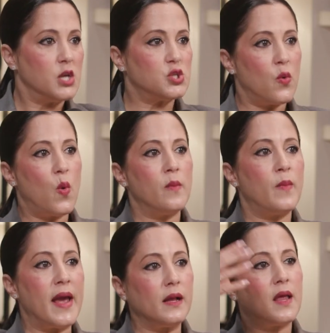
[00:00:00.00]
So when
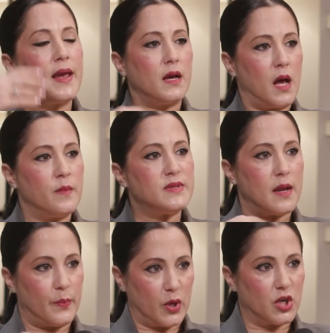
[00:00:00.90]
my client comes
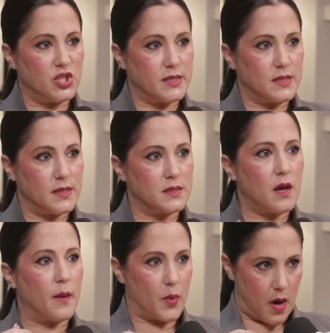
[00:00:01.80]
and purchases
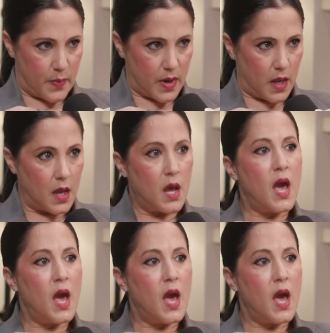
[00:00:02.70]
a property